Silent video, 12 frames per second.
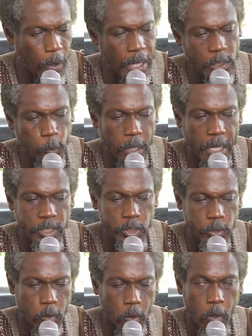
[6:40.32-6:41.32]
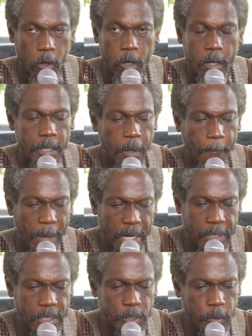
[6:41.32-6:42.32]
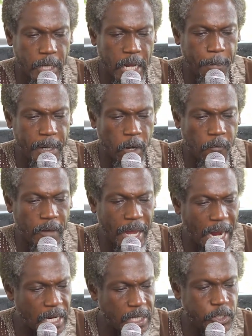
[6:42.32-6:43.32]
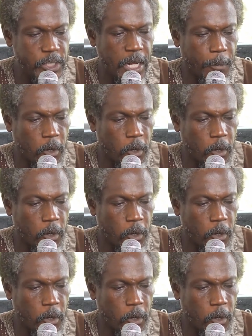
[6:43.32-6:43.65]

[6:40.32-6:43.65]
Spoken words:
it will ensure the mandatory labeling of any GM